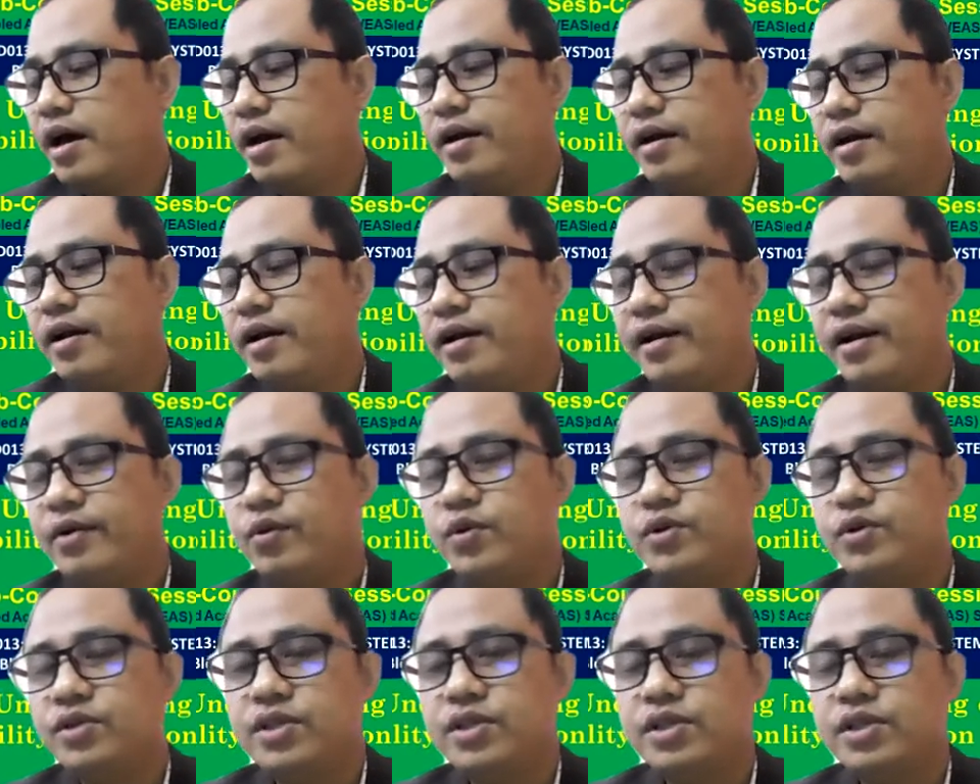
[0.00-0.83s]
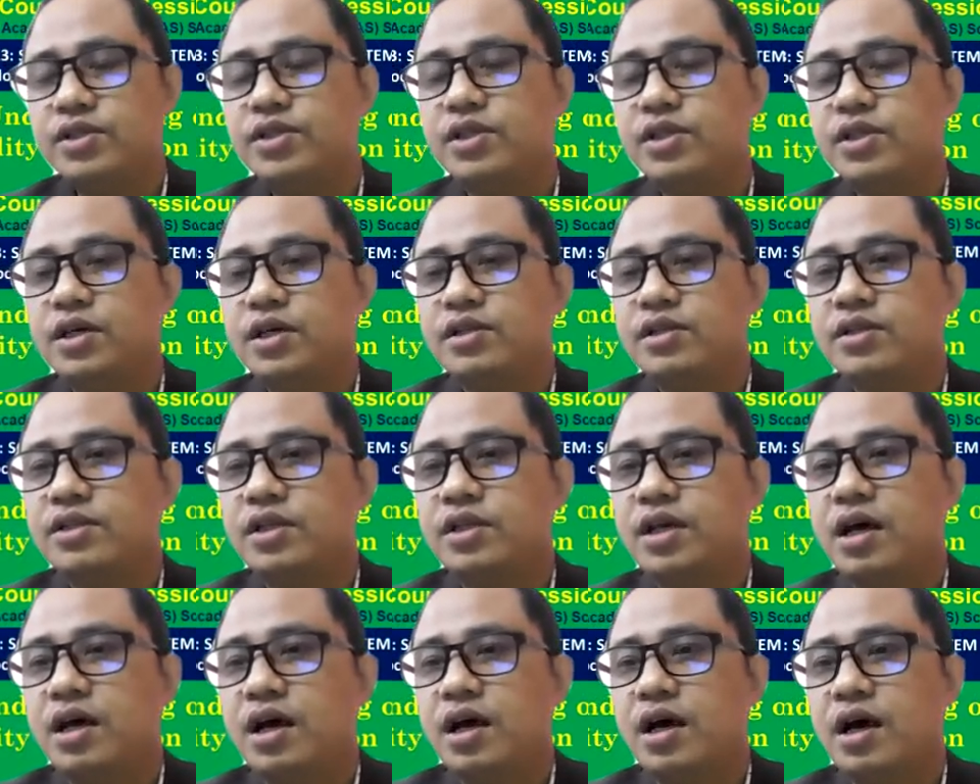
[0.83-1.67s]
and that was
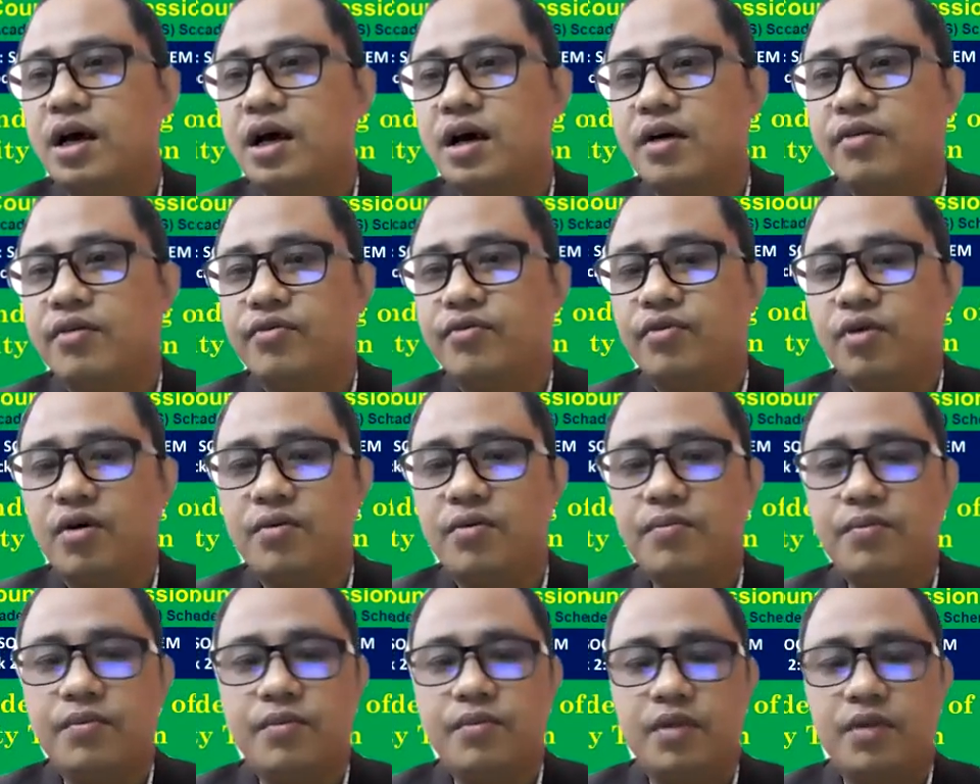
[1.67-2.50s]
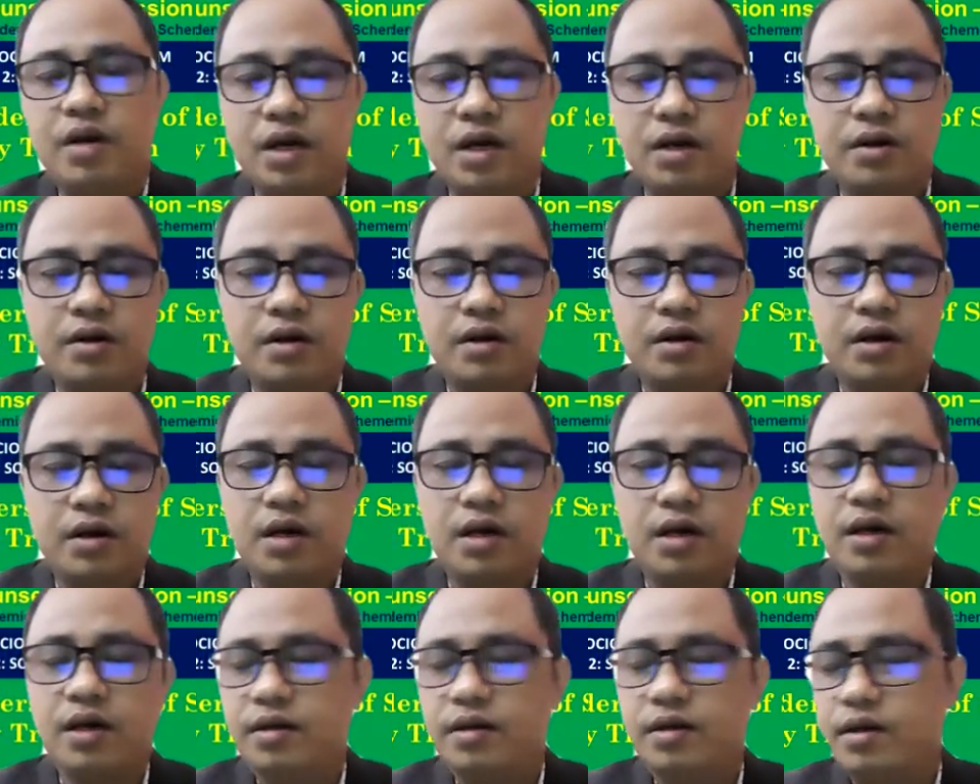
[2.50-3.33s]
discussed from
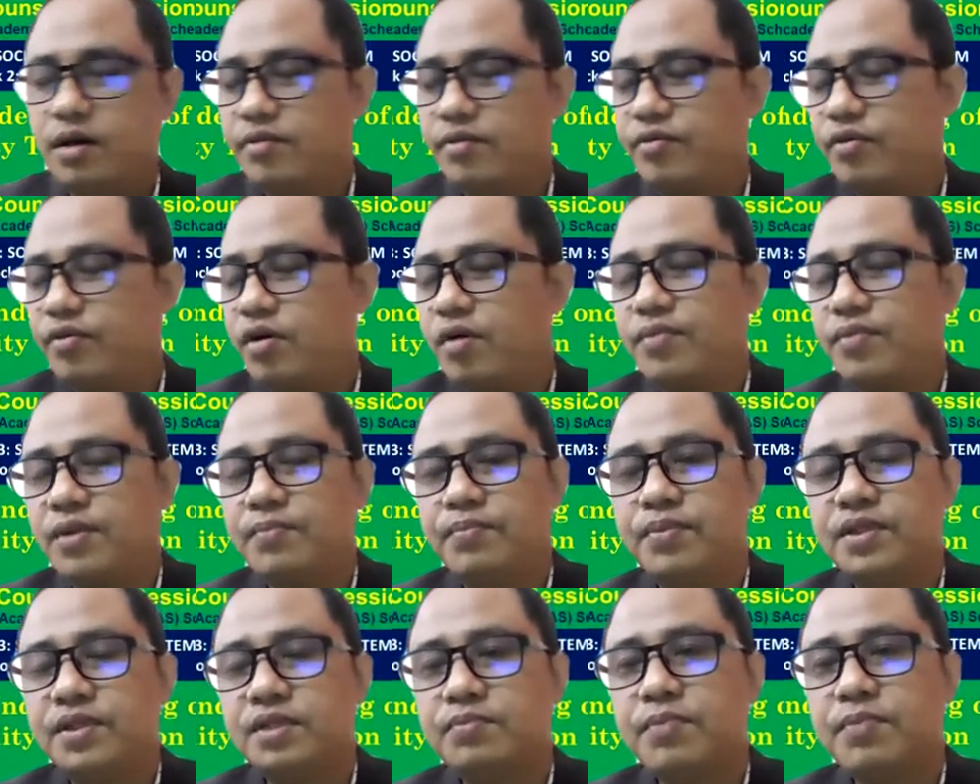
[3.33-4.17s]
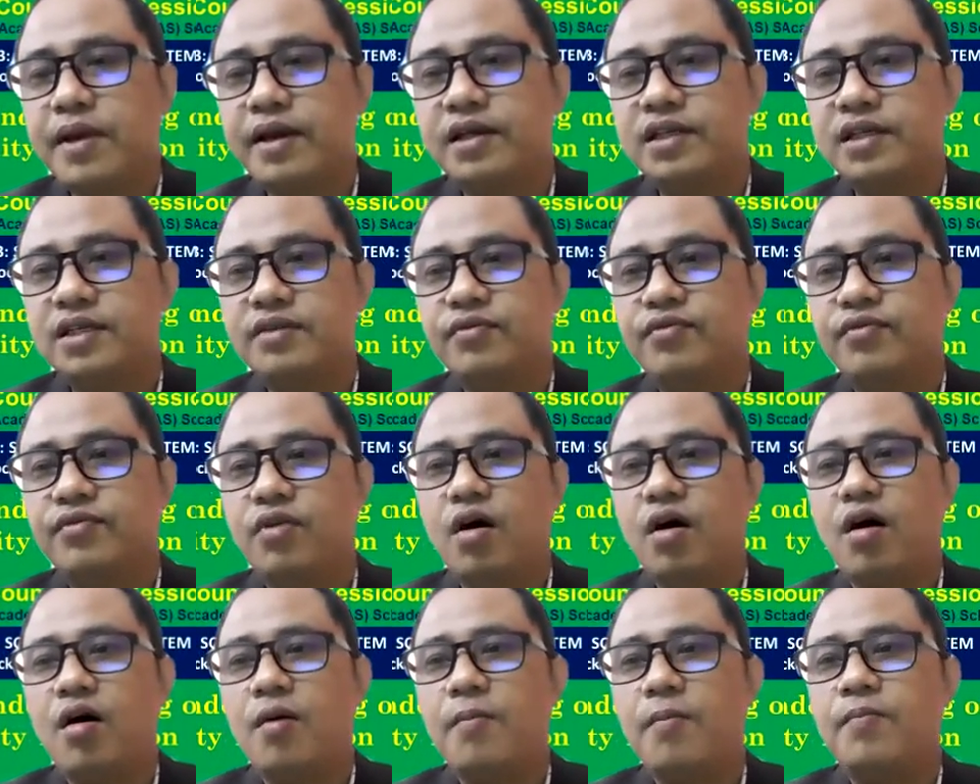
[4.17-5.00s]
the perspective
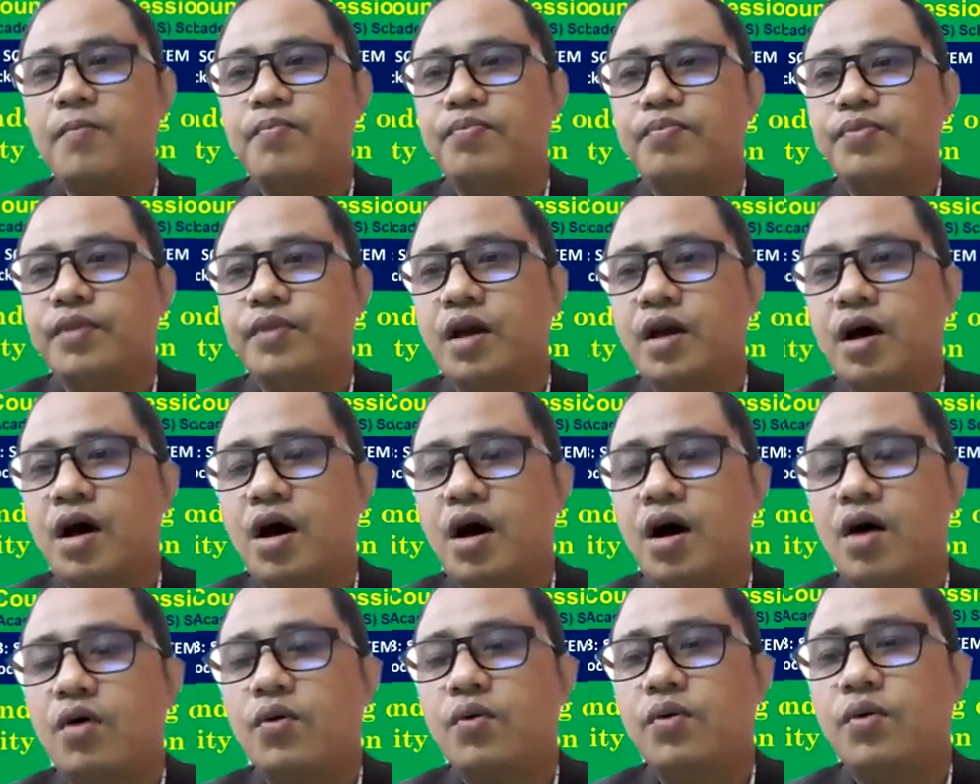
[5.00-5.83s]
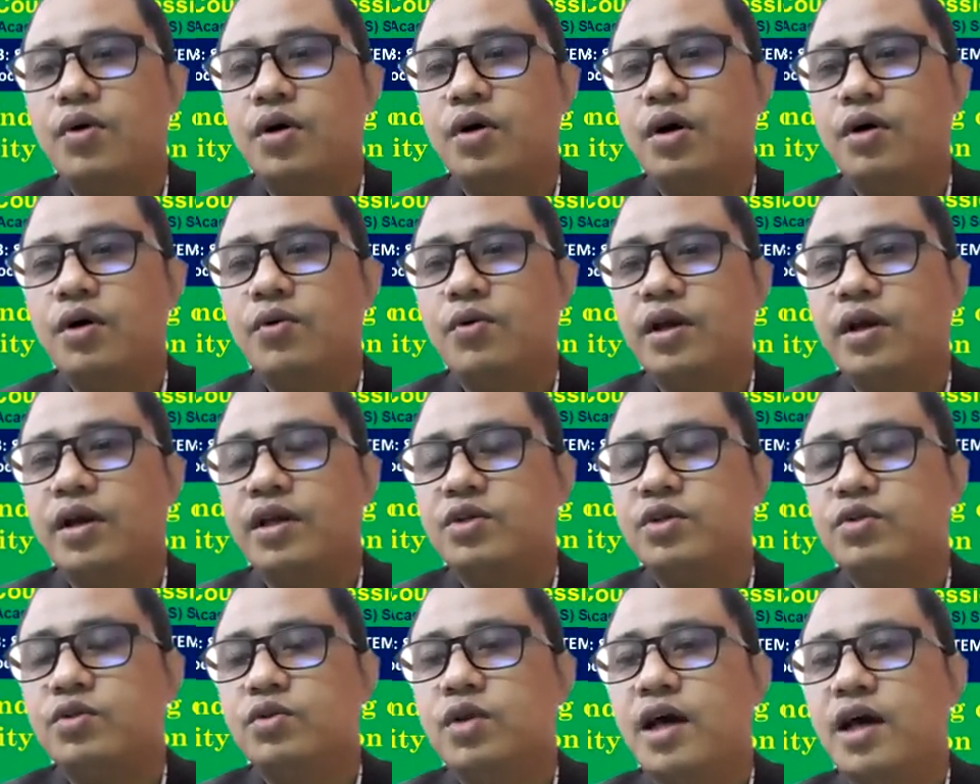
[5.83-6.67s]
of how we are
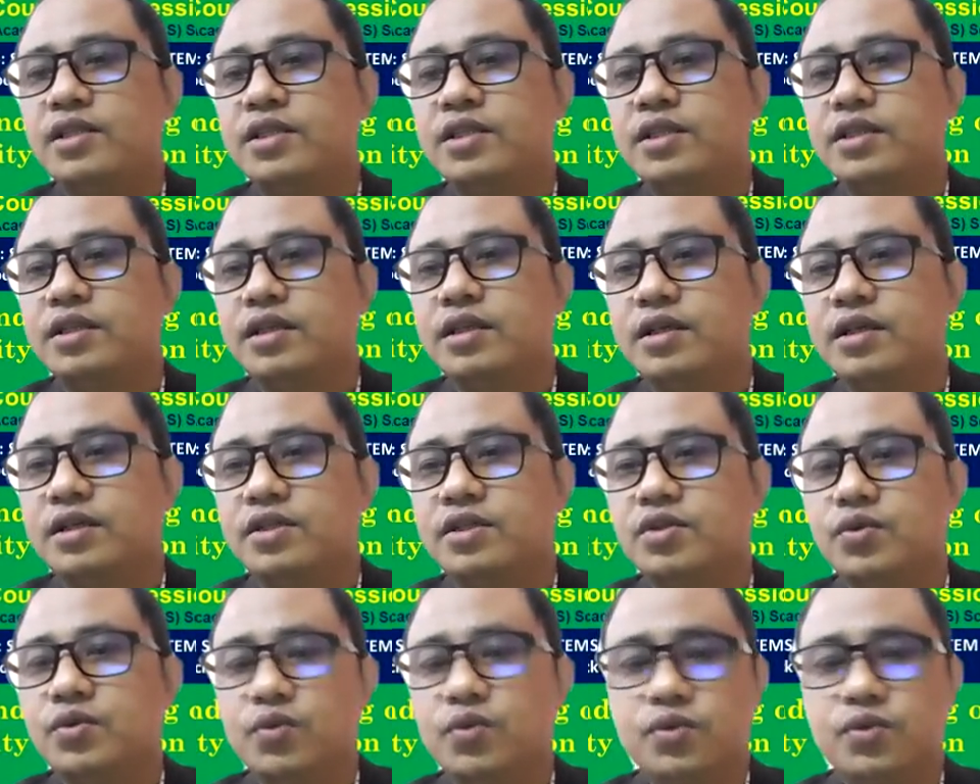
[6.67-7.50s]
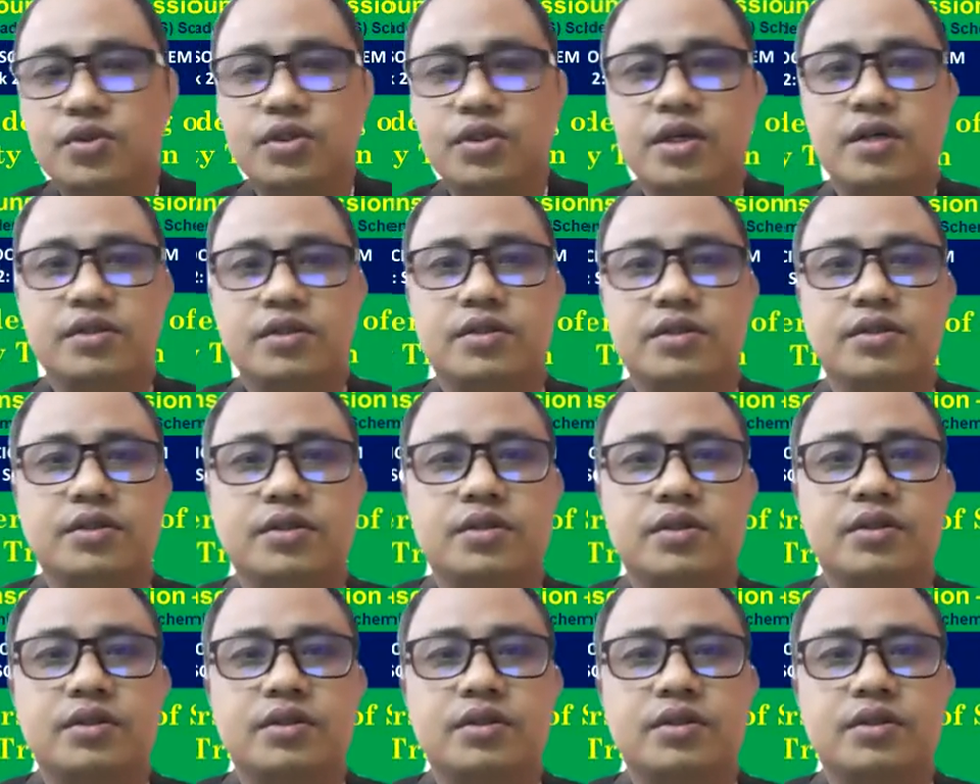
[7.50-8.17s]
utilizing the resources.